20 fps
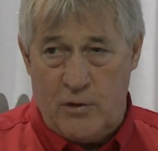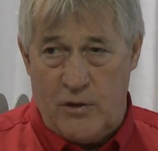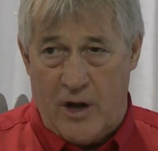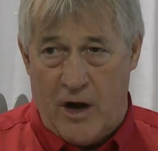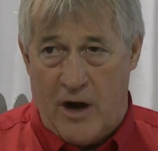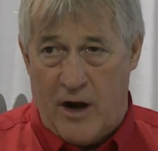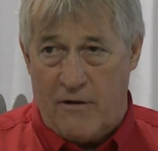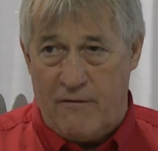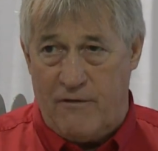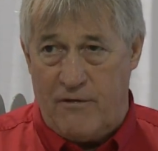that
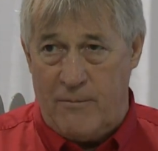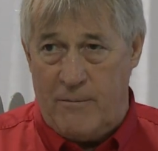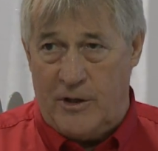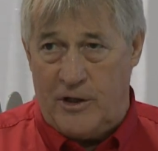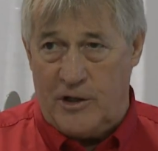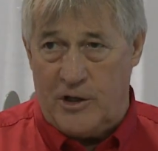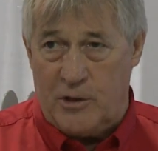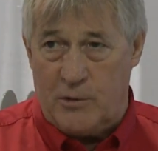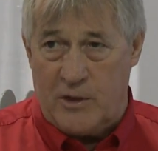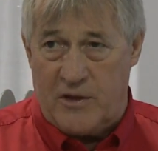aren't
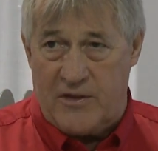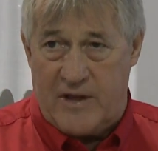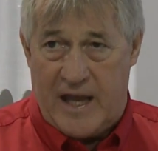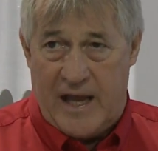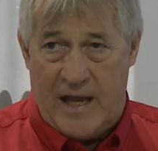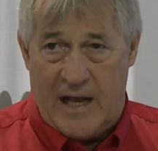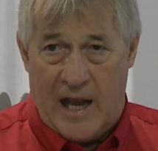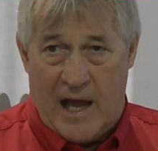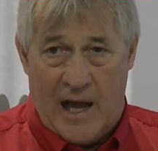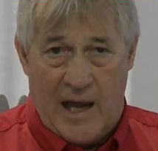familiar with
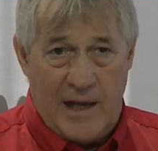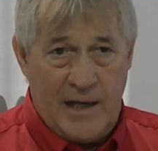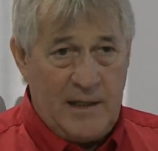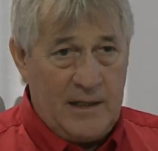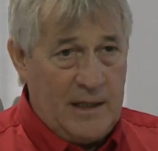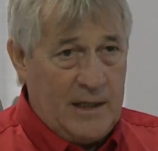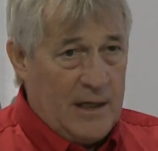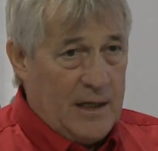K-Line.